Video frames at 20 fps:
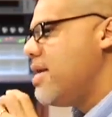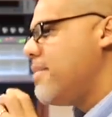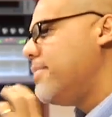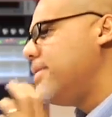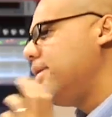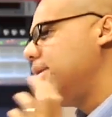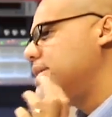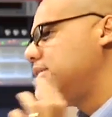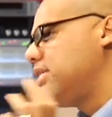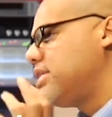
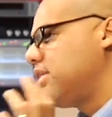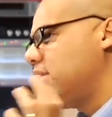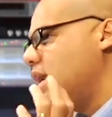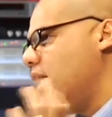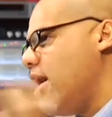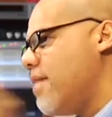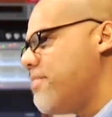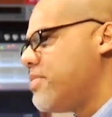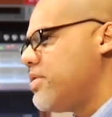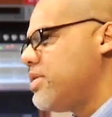but it's at the
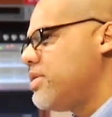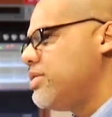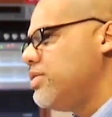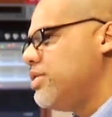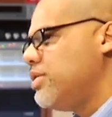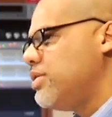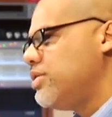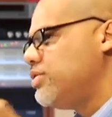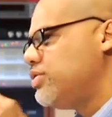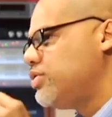upper
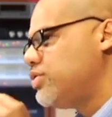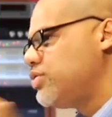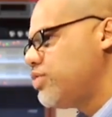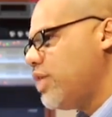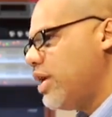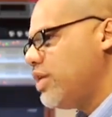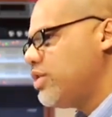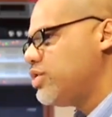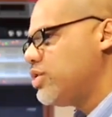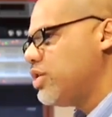
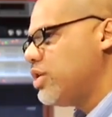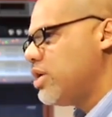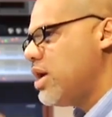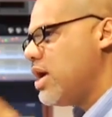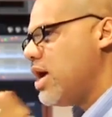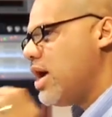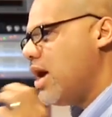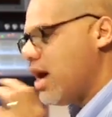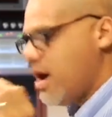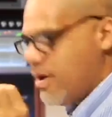structure
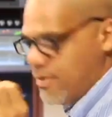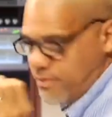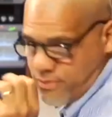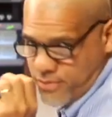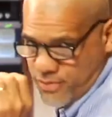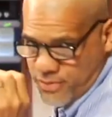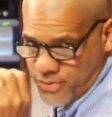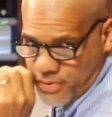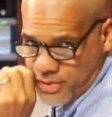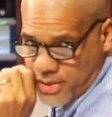
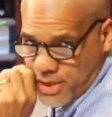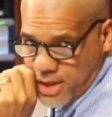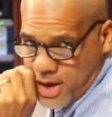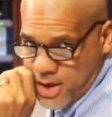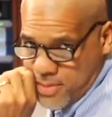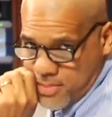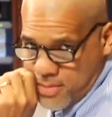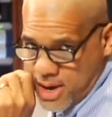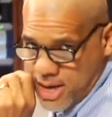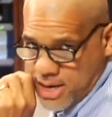of the
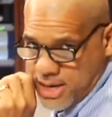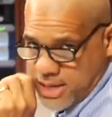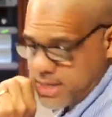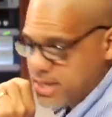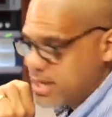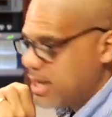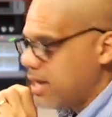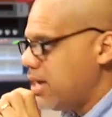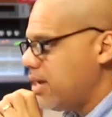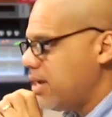harmonic